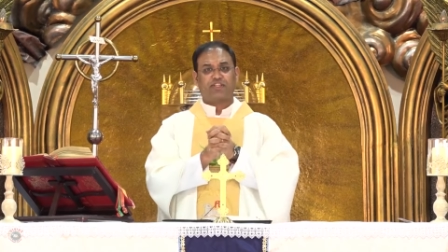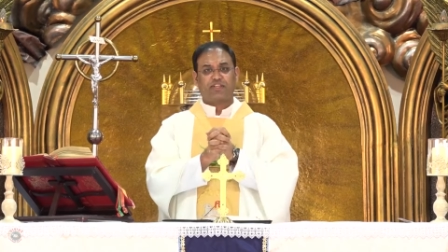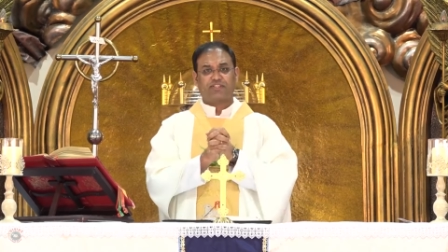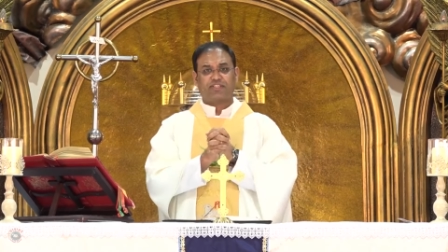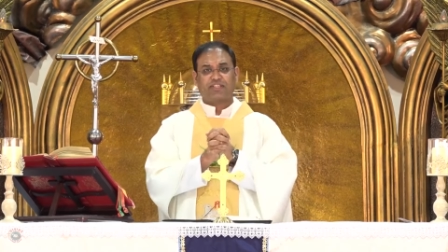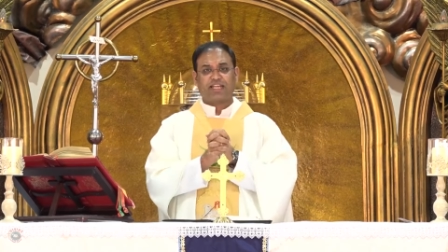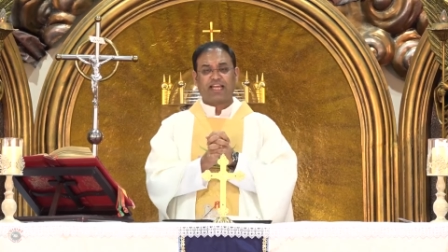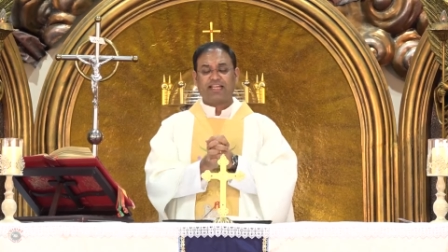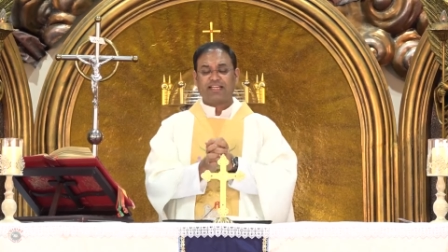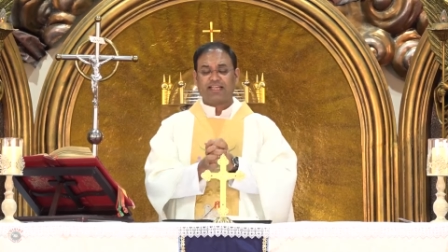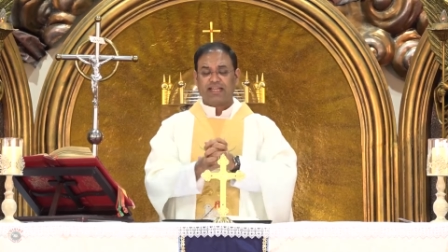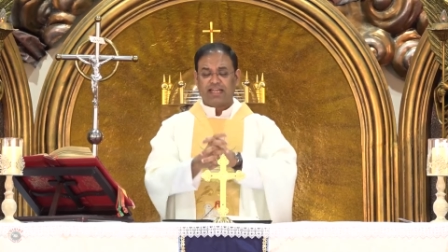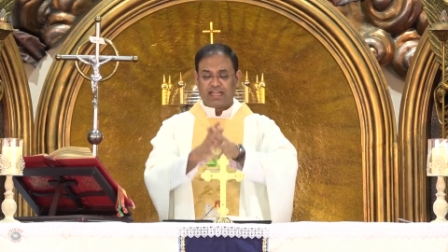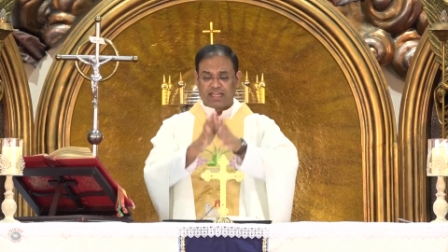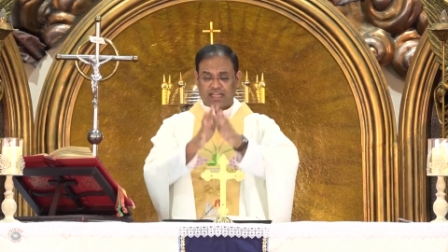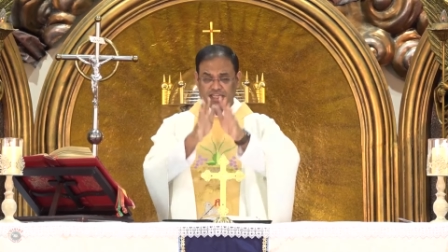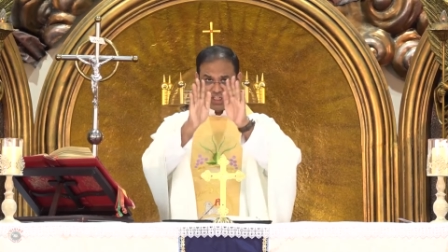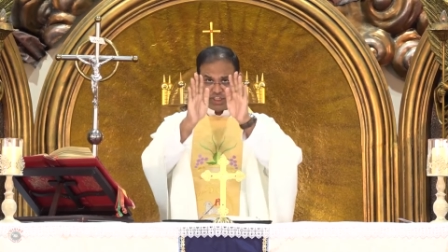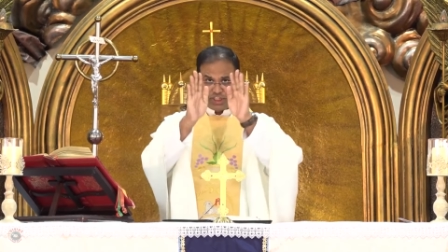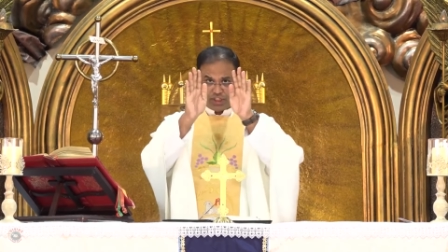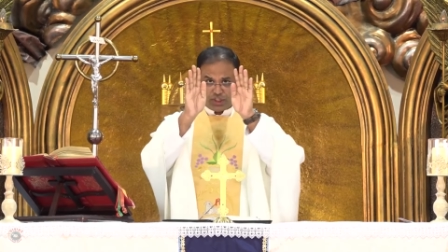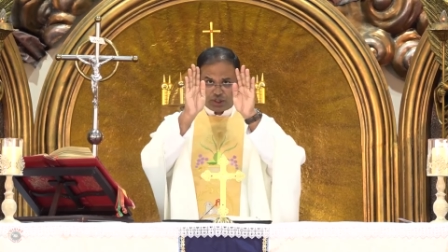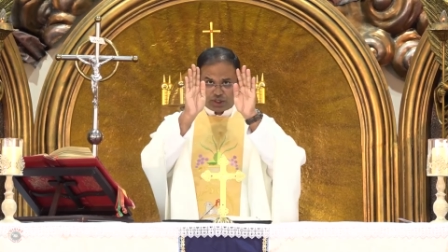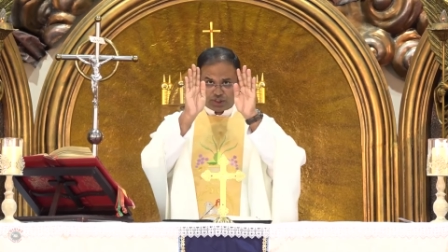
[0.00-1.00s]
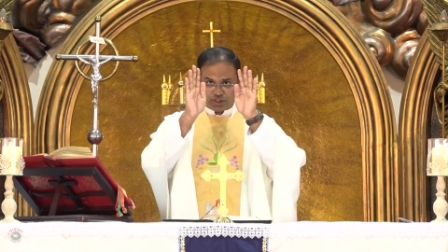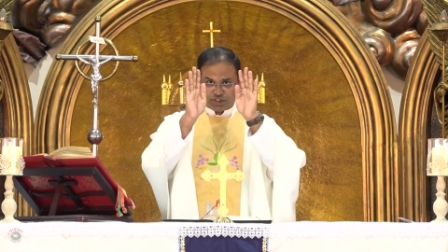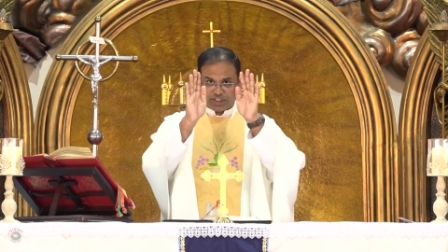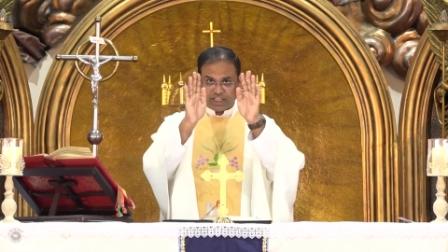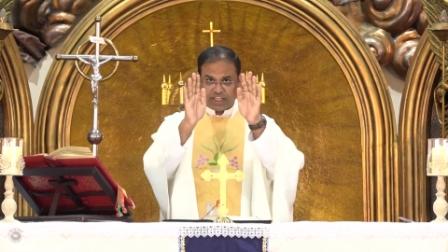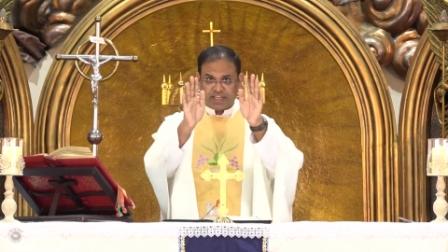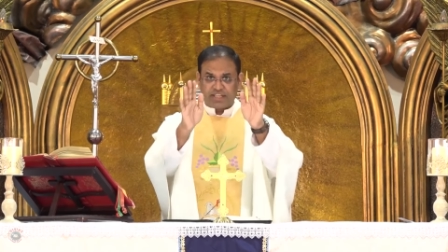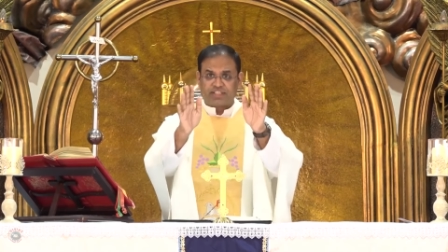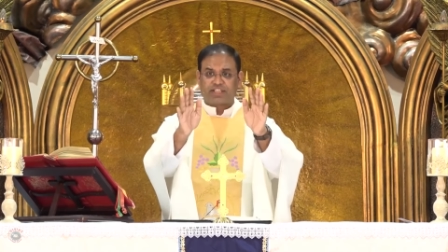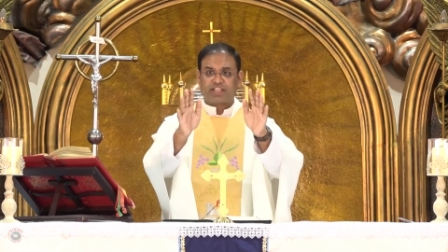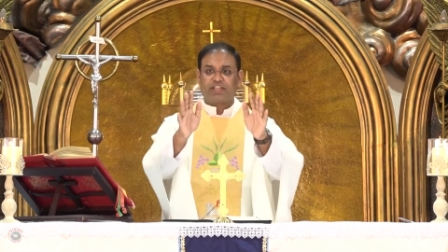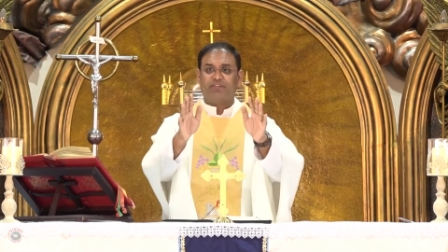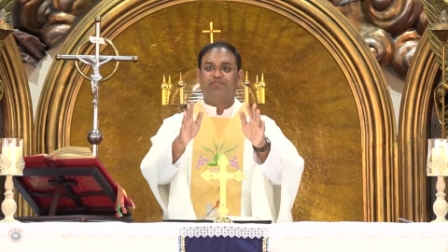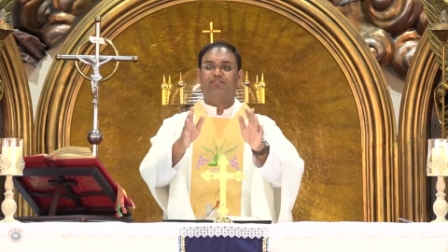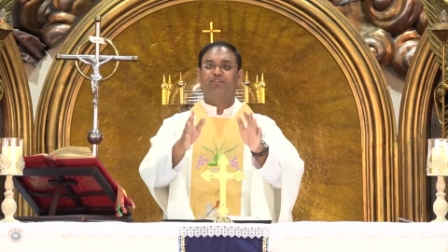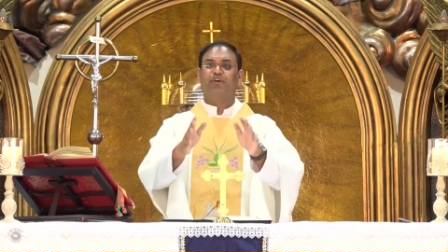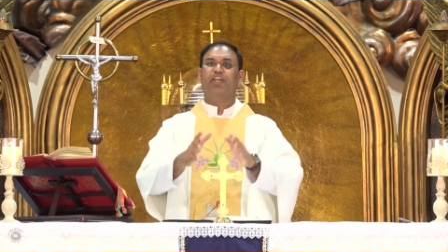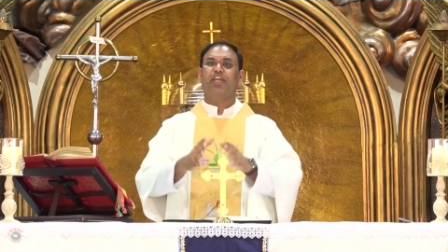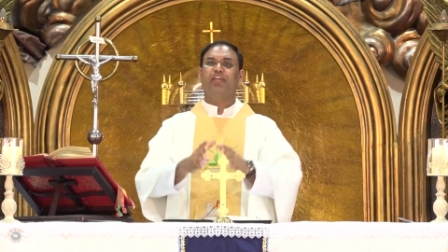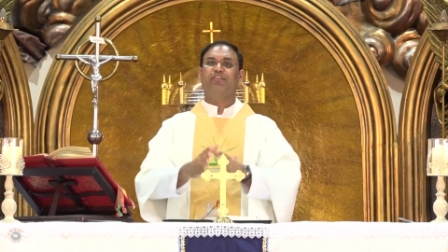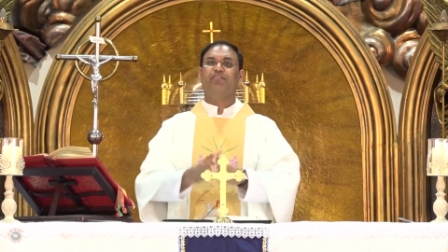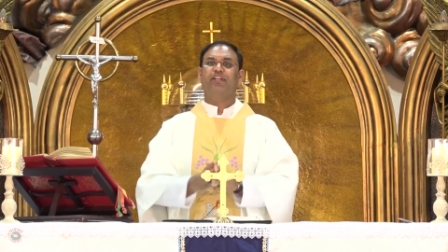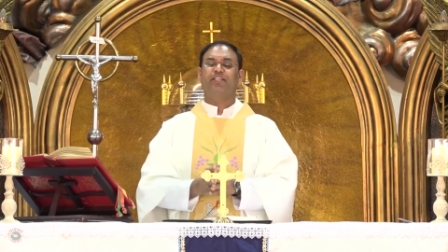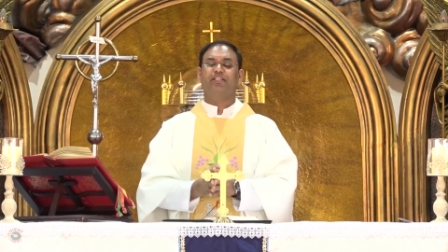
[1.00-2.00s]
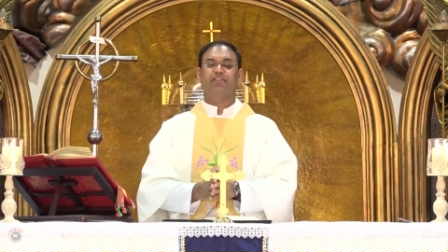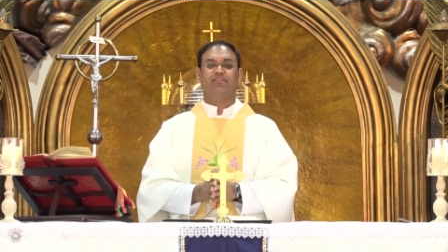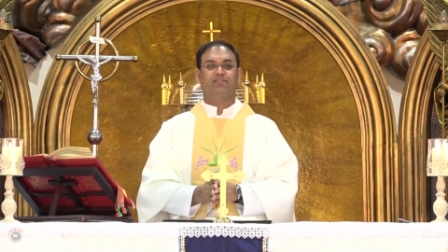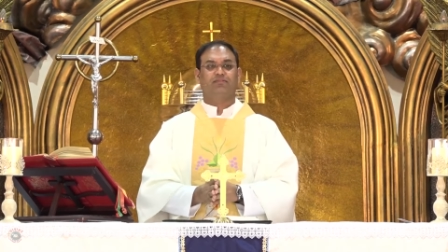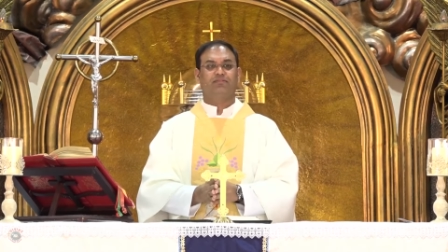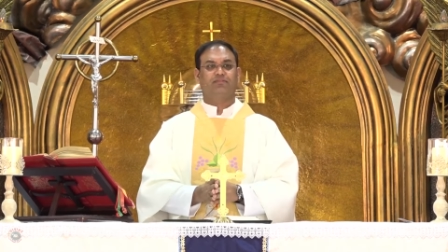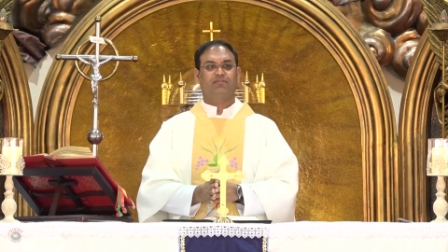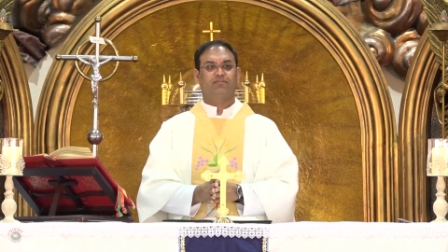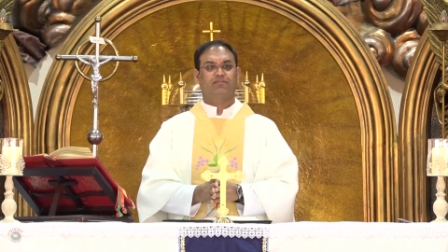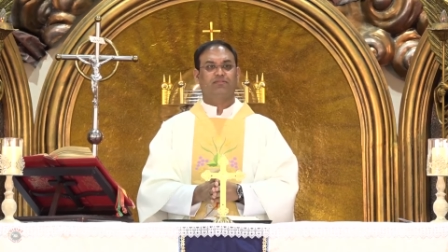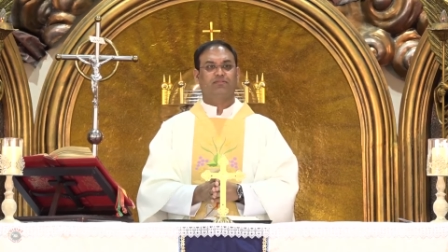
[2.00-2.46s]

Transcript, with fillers: Jesus said, your sins are forgiven.